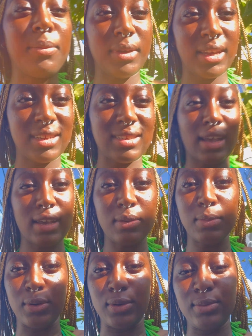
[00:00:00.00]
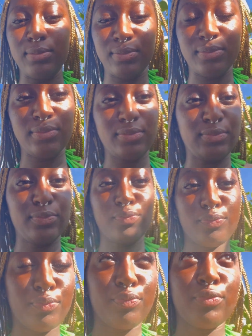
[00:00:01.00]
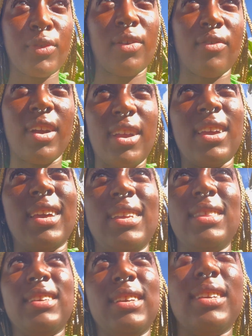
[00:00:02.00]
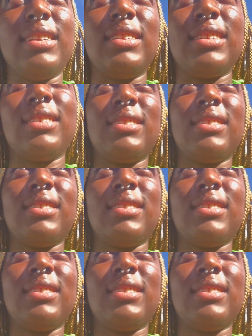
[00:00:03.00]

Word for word: me an acai bowl, right? And then